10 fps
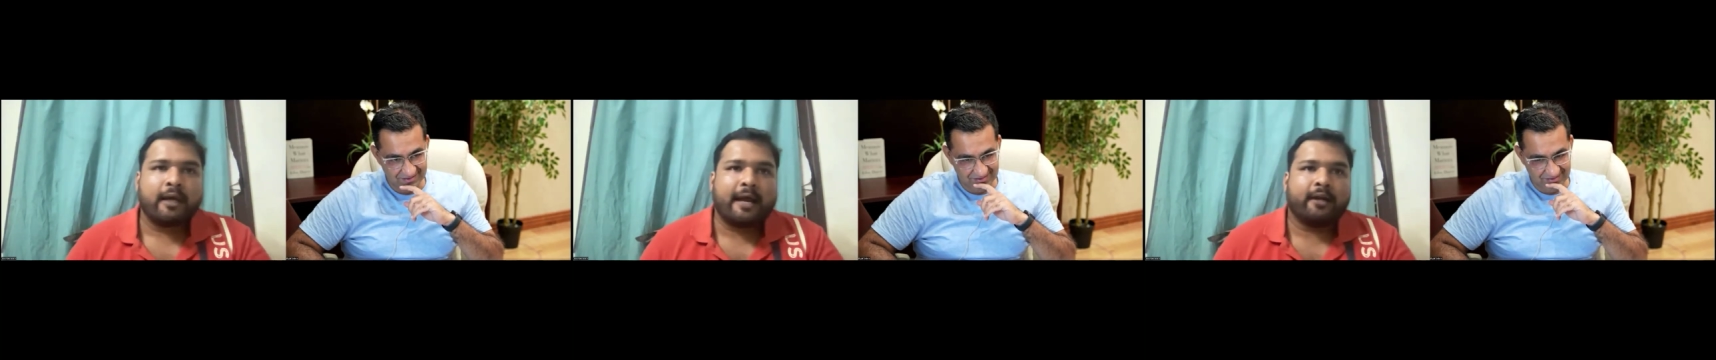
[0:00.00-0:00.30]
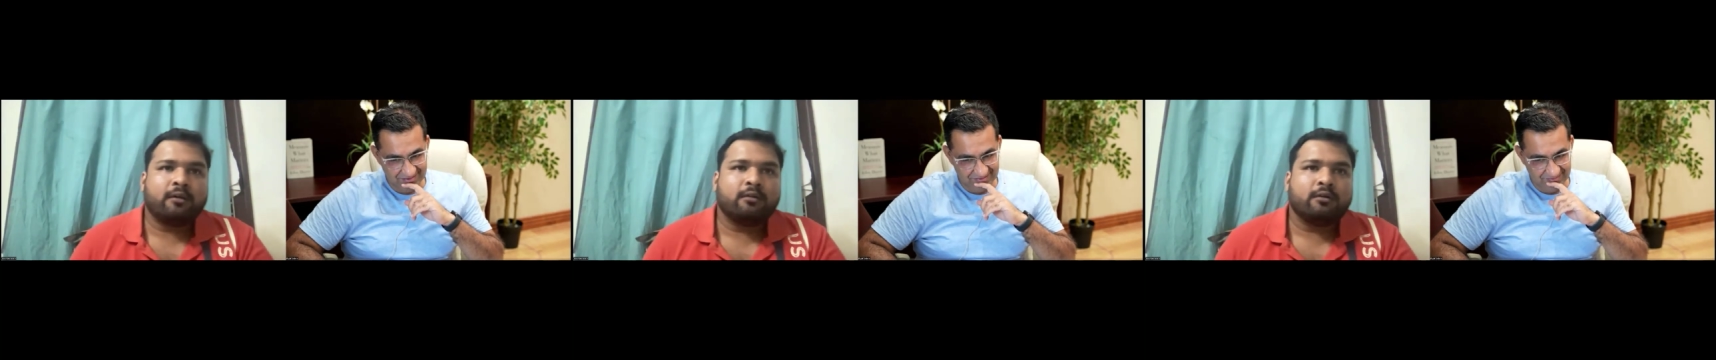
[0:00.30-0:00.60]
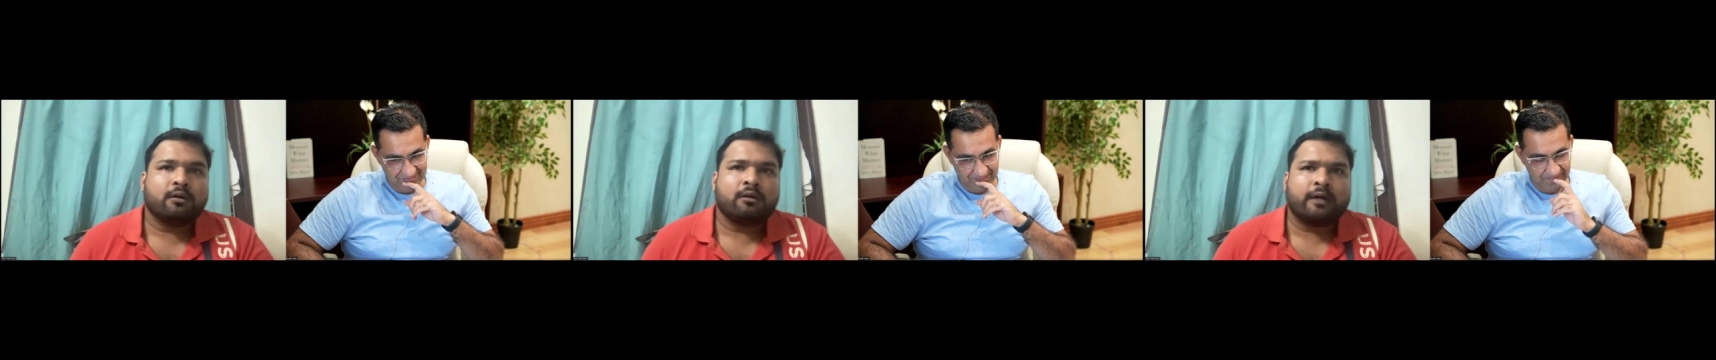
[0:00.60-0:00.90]
Speaker 1: and
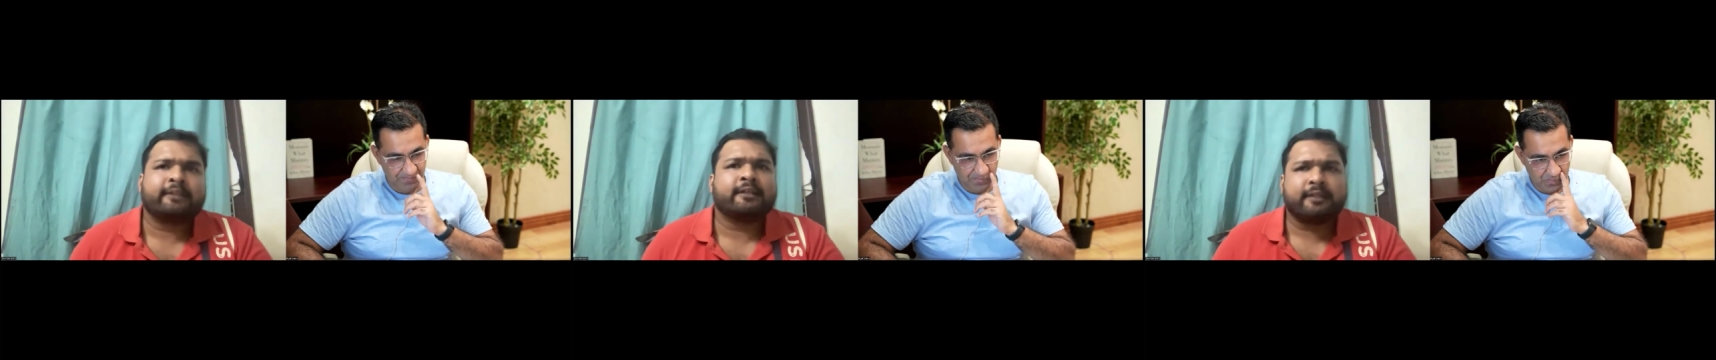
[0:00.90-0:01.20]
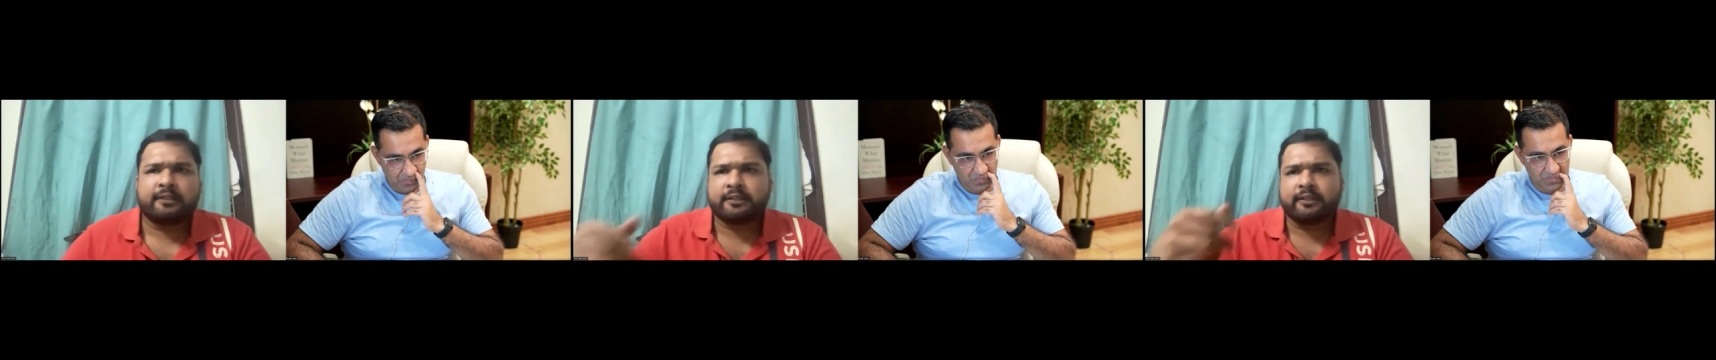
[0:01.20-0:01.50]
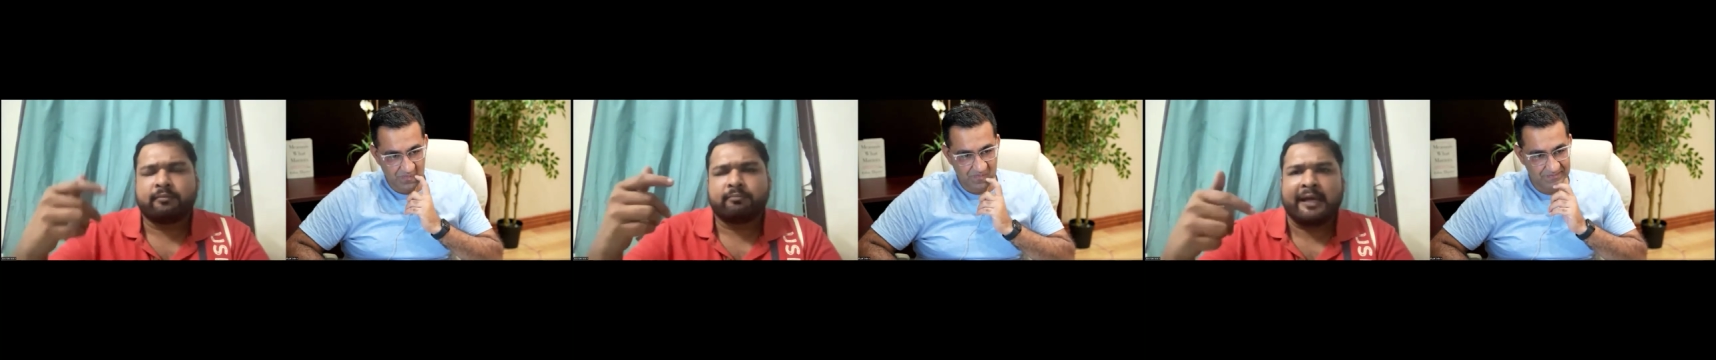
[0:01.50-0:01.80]
uh, i think there is
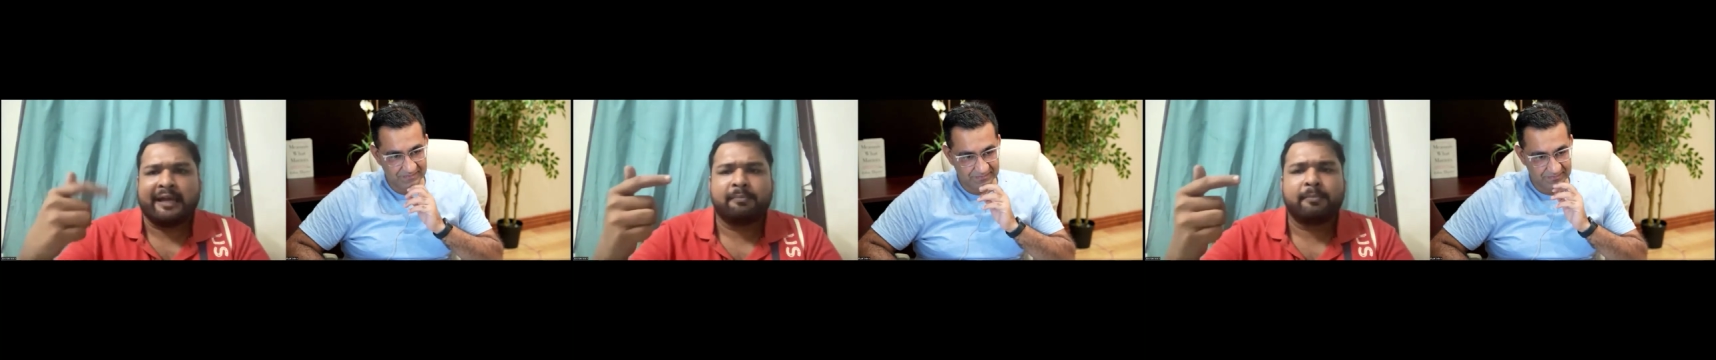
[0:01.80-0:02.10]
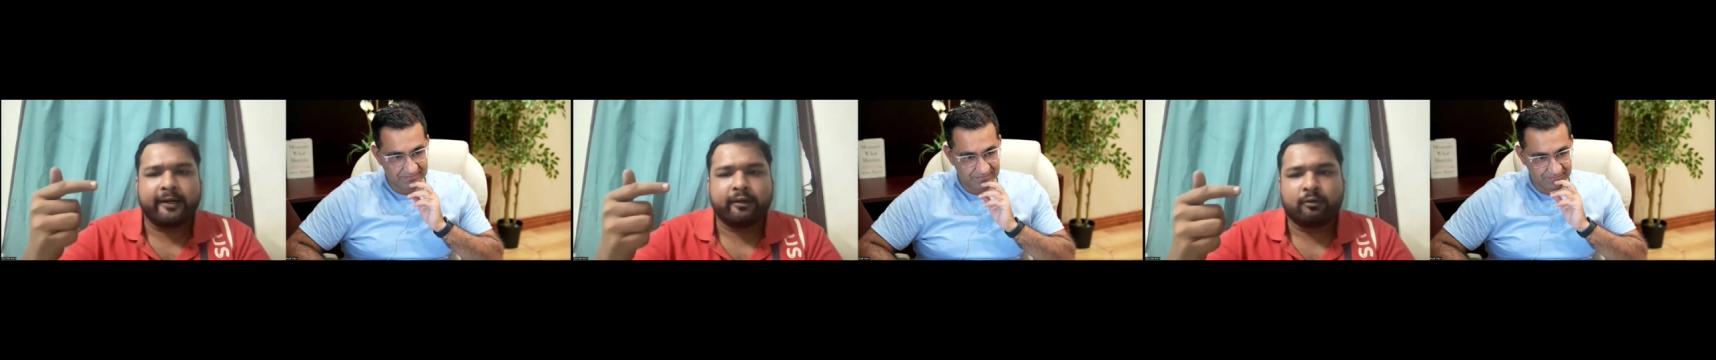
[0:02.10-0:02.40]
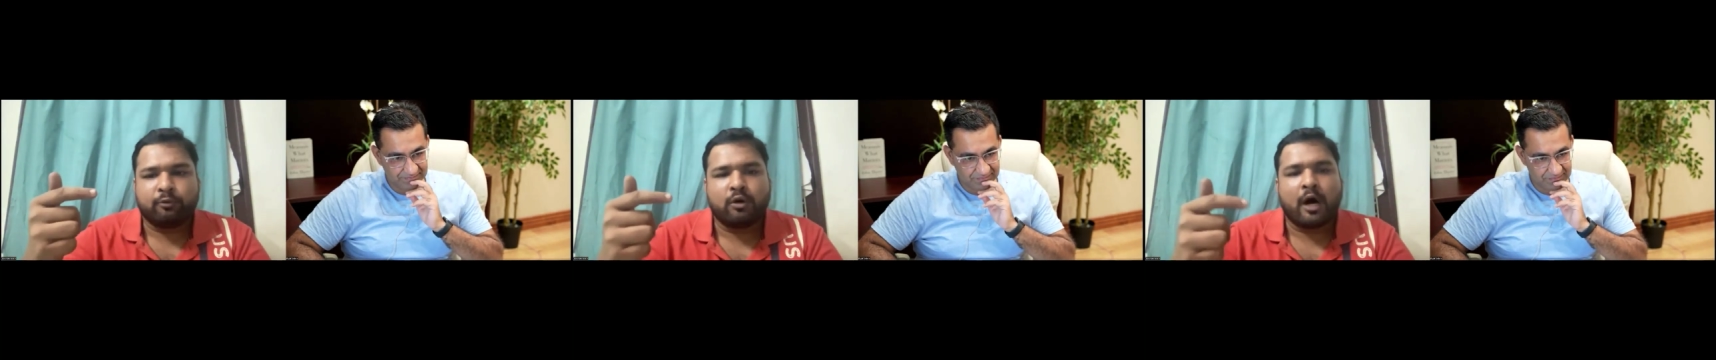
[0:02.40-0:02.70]
a help guide
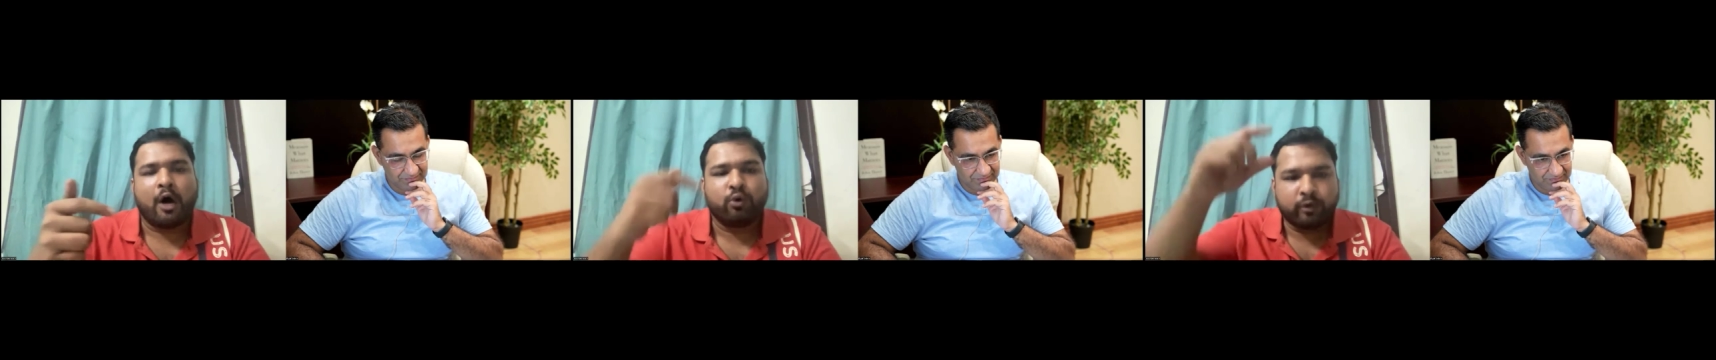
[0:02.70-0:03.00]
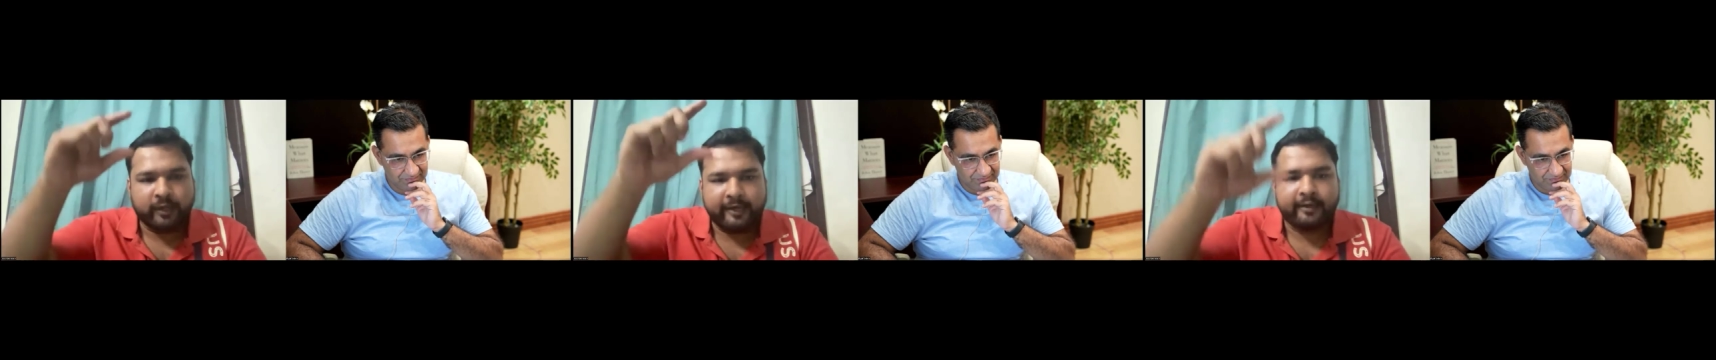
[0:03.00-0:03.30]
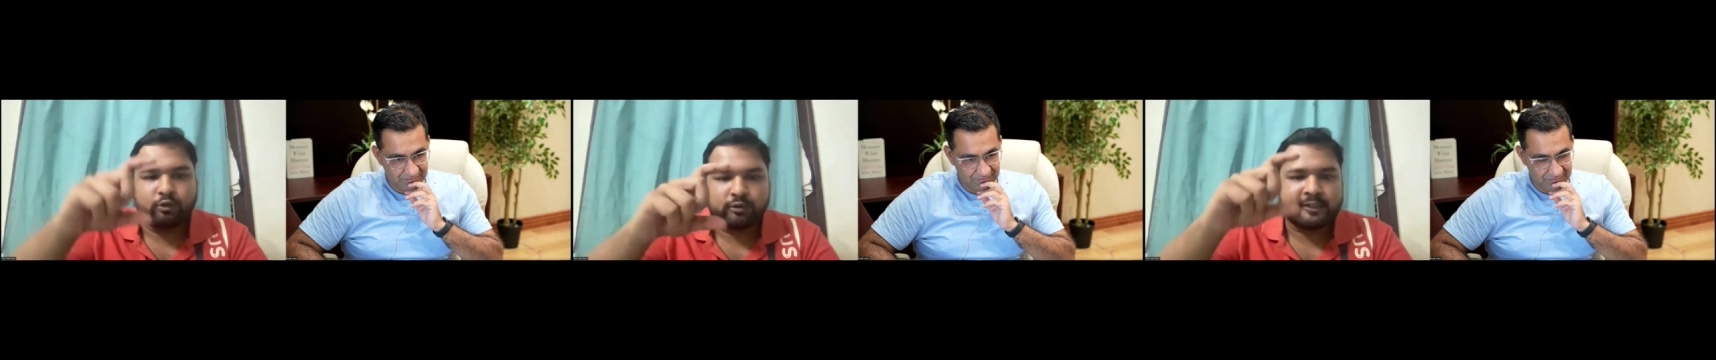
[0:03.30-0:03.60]
on to how to
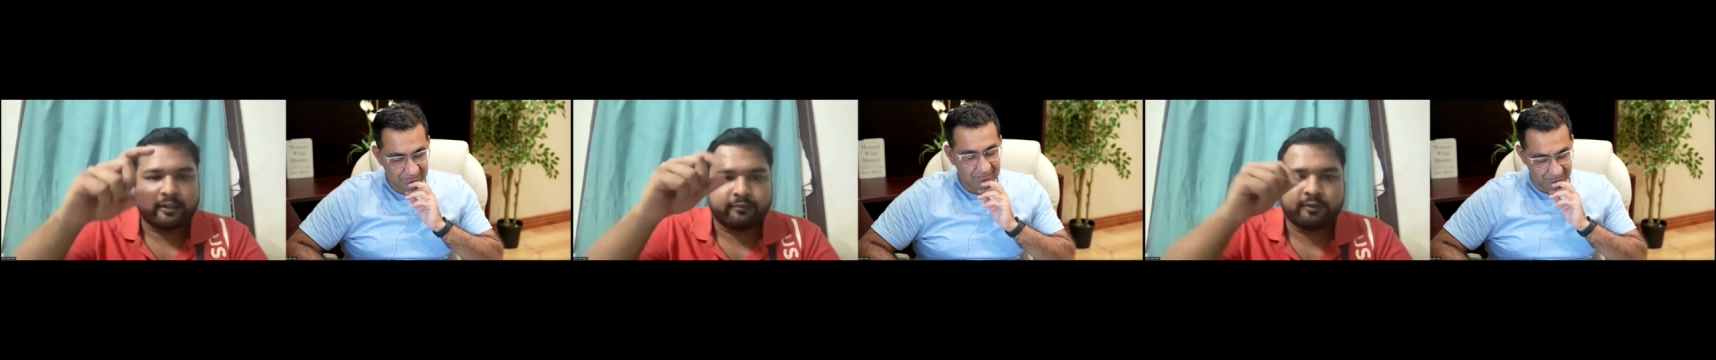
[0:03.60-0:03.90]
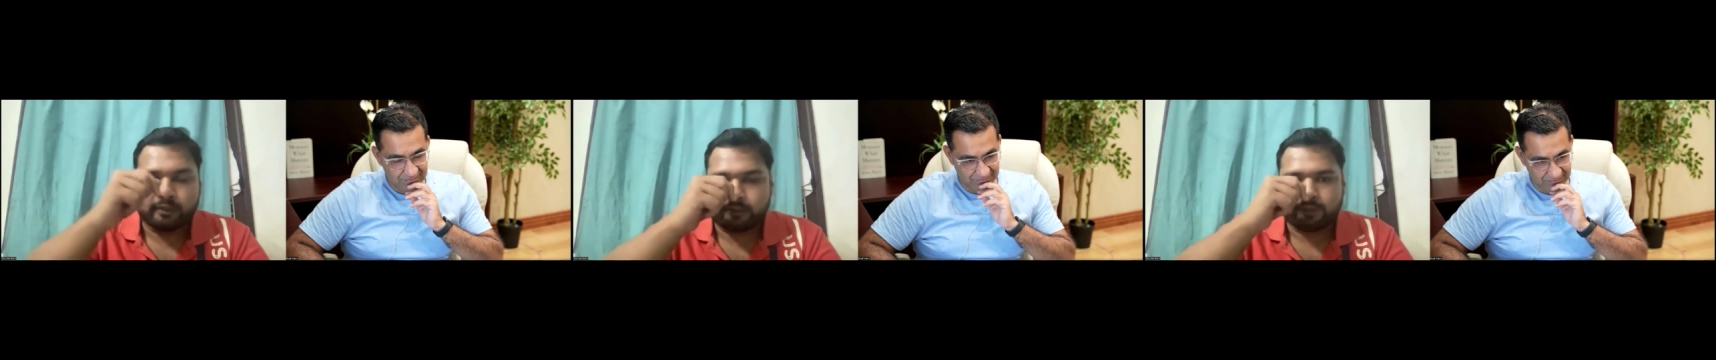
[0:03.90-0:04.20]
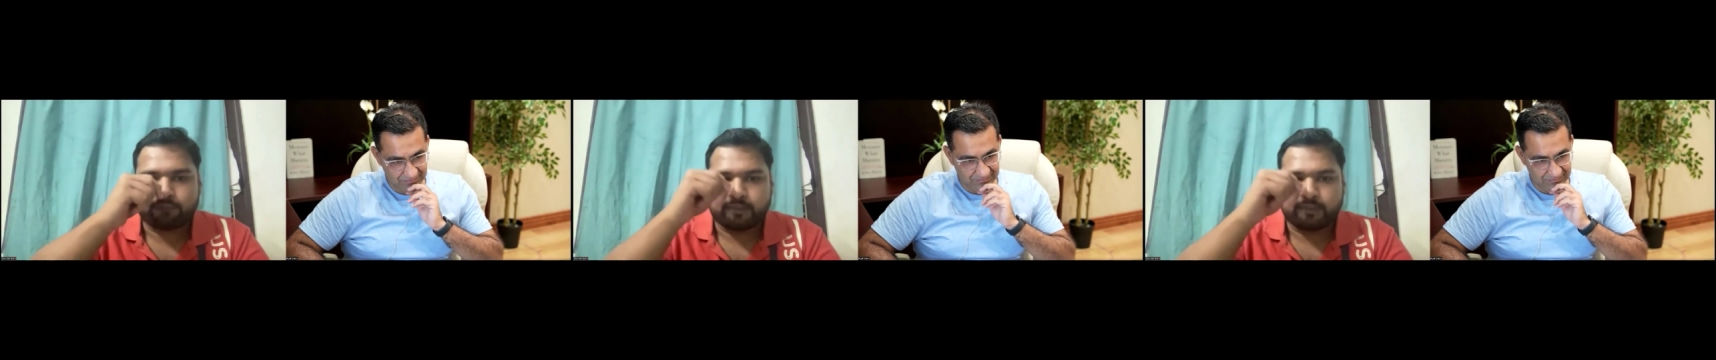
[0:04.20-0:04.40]
create those set of 36 mm-hmm.